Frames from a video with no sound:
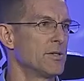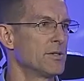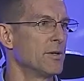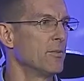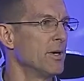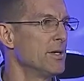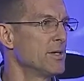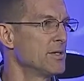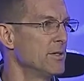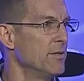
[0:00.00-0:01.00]
in some ways
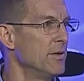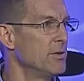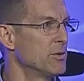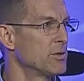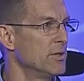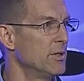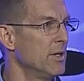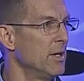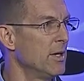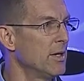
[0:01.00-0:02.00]
as individuals that
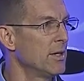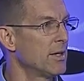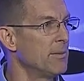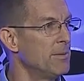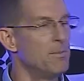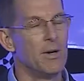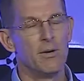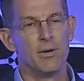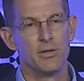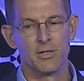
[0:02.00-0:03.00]
can be
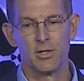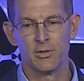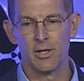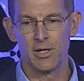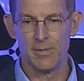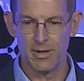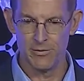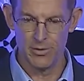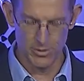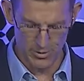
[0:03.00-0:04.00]
barriers, and I'll talk about a
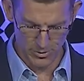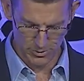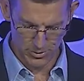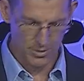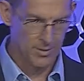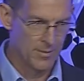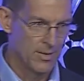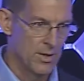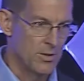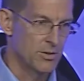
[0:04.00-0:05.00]
few of those.
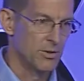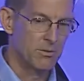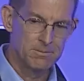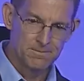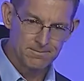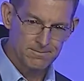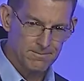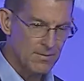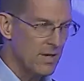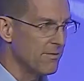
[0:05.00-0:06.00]
So
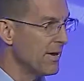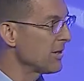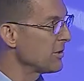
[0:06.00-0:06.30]
if I had a